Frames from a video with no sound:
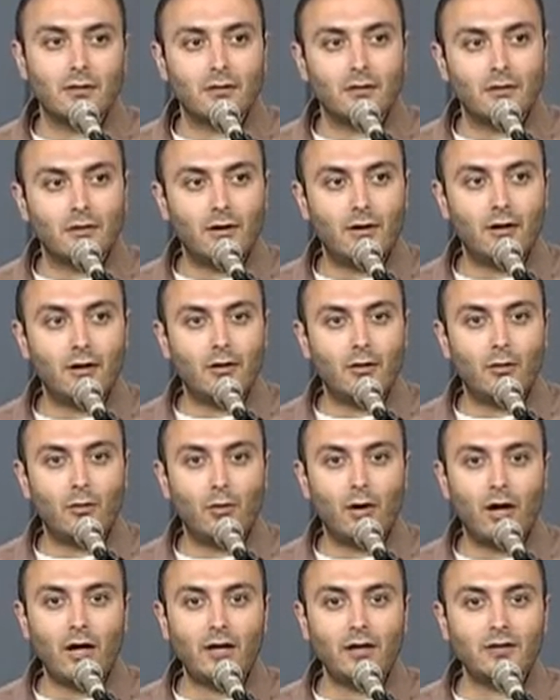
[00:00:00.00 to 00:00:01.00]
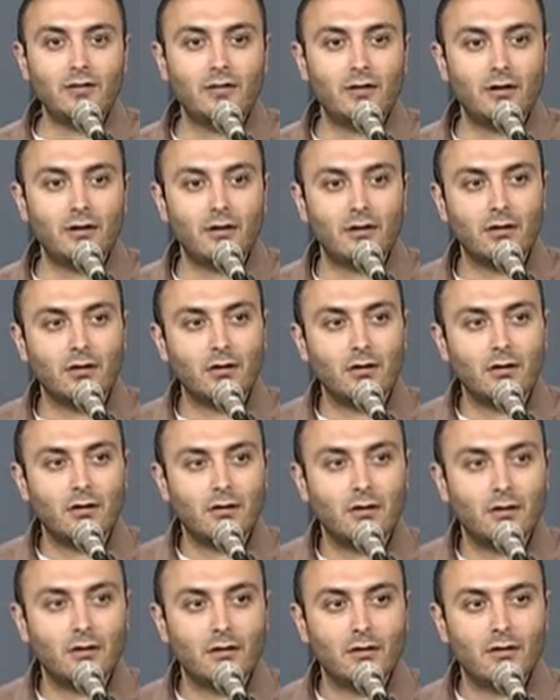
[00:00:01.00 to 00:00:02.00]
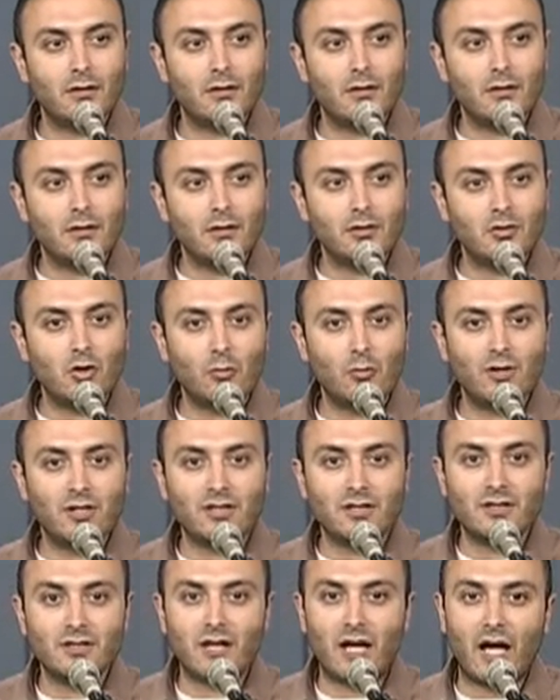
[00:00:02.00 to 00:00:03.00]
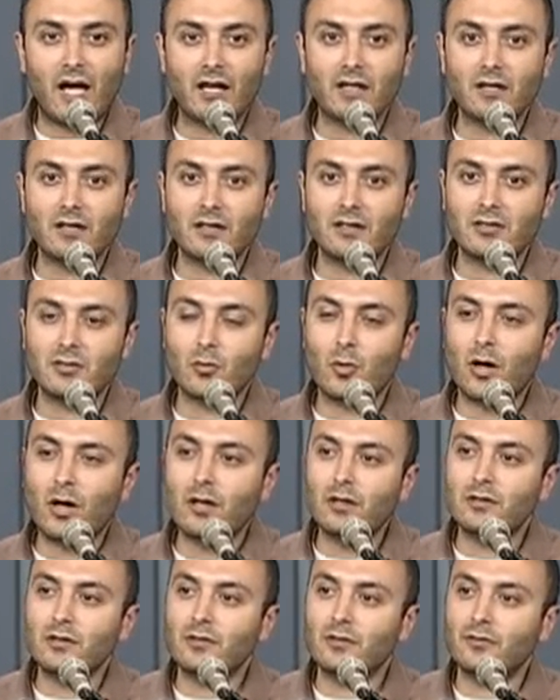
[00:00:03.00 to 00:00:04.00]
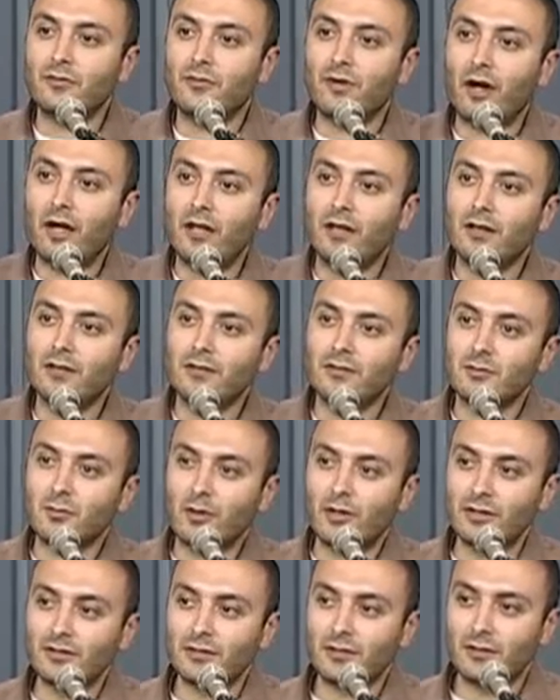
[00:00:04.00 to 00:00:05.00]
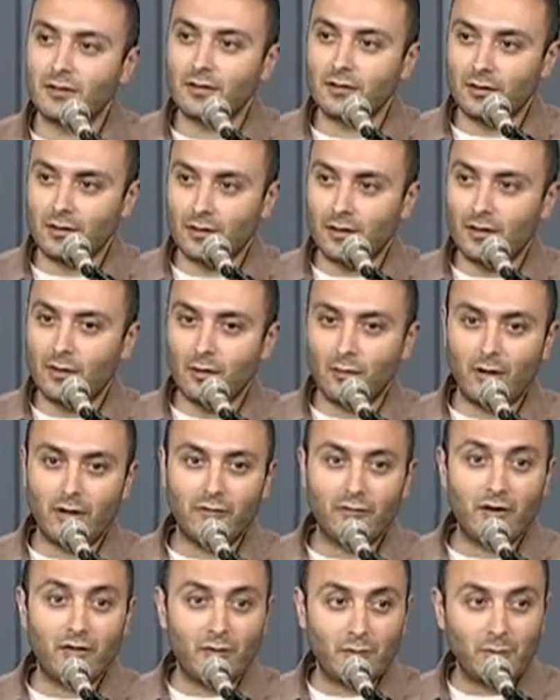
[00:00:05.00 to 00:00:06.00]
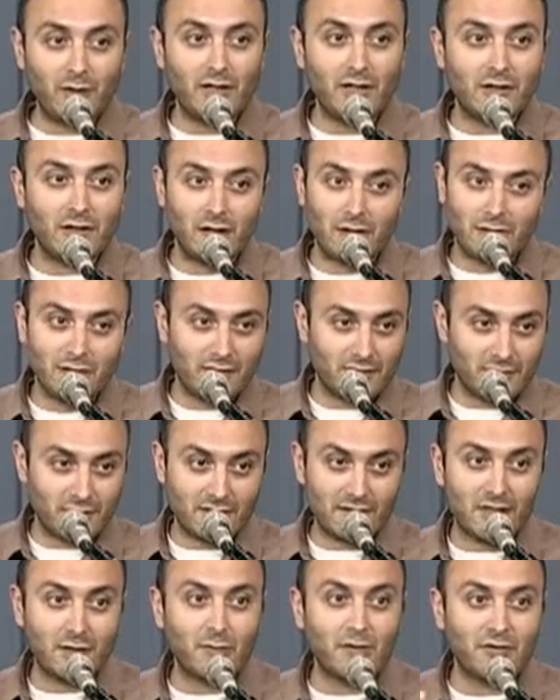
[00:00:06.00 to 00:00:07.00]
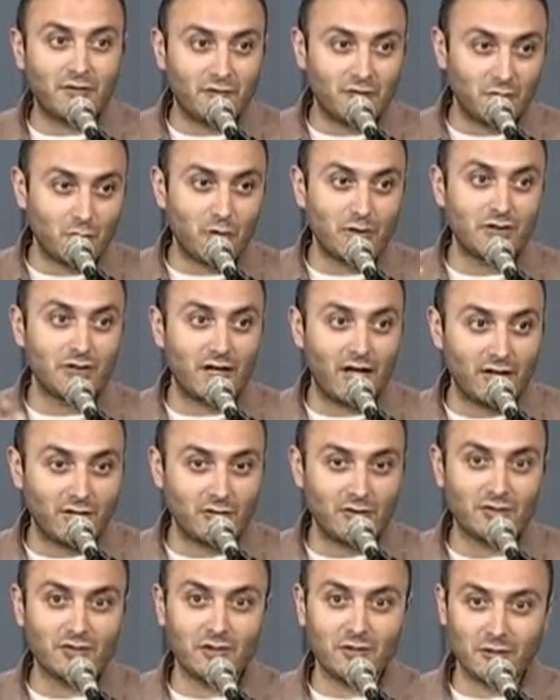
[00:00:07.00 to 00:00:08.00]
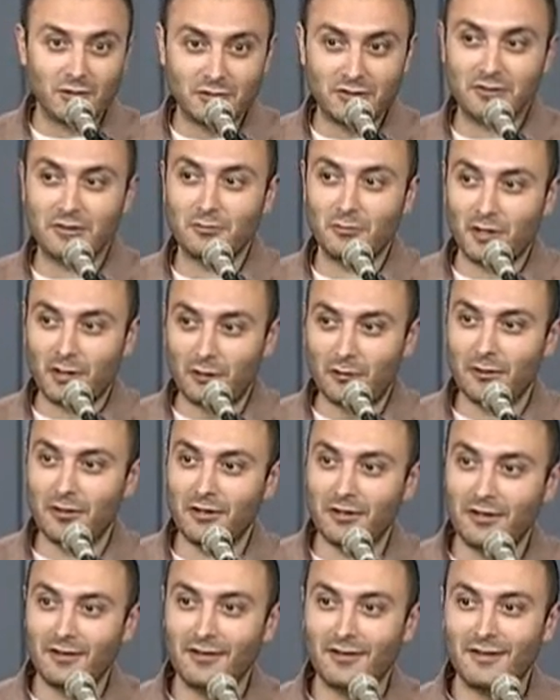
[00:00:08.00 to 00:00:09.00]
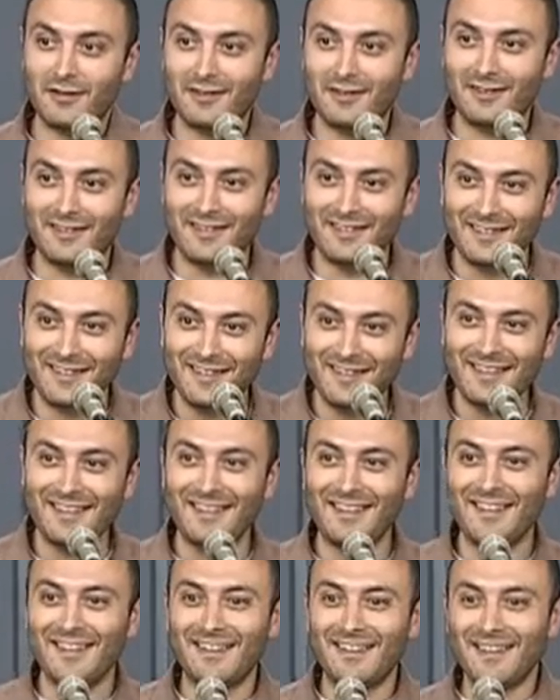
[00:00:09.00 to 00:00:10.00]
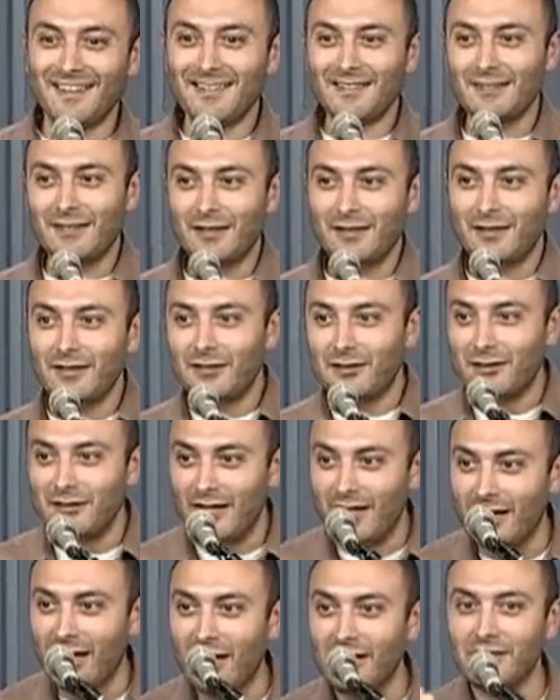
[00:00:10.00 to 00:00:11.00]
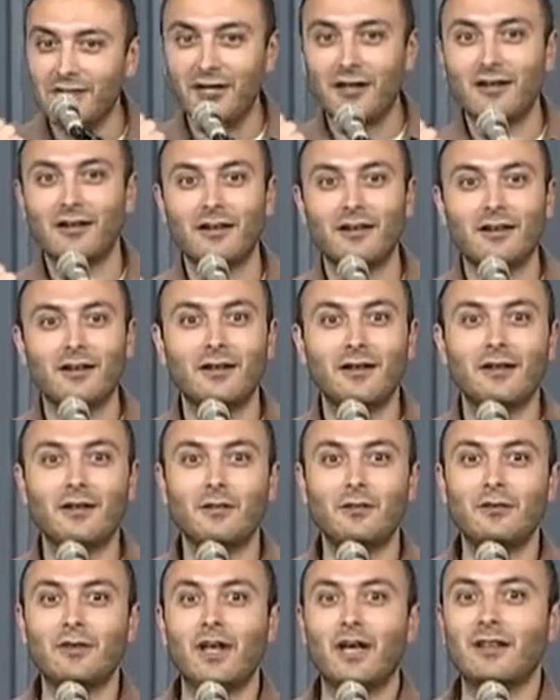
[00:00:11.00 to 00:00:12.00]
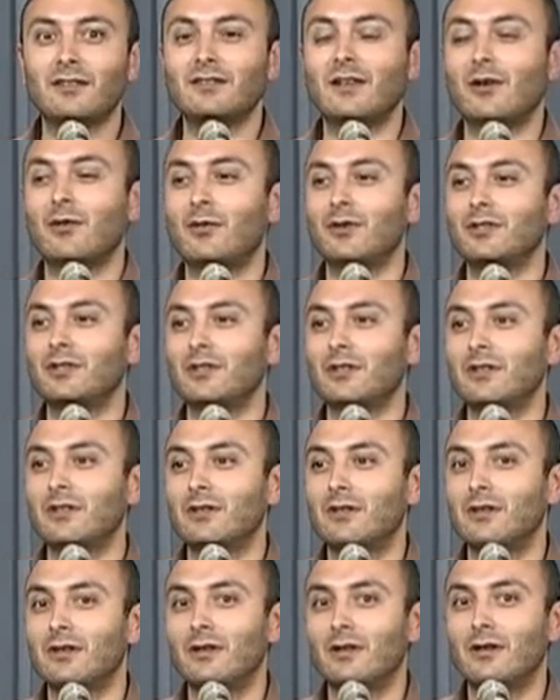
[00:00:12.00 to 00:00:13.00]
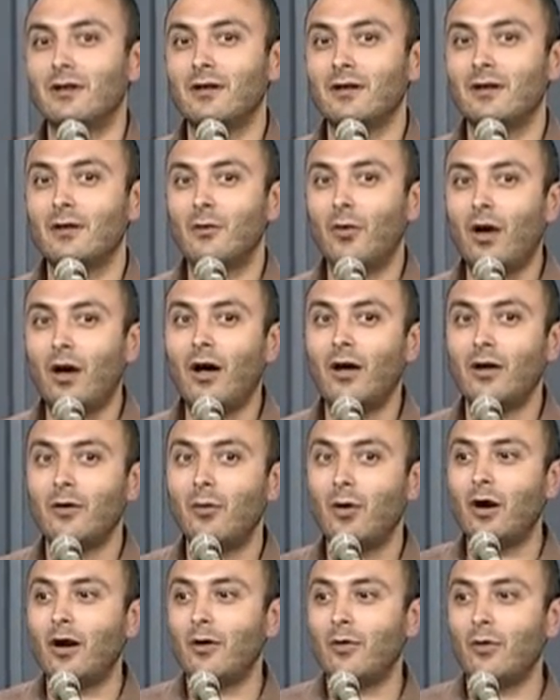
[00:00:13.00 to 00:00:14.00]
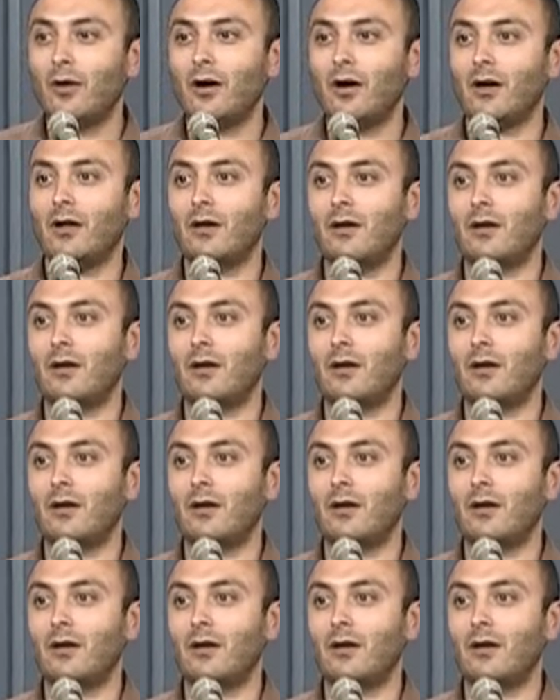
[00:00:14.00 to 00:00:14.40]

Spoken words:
Right? Why is there so much sadness? Why is there violence? Why is there, right? If you ever meet an atheist, that's going to be the first question they ask you as a Christian, by the way. They think they got you when they ask that question. Why?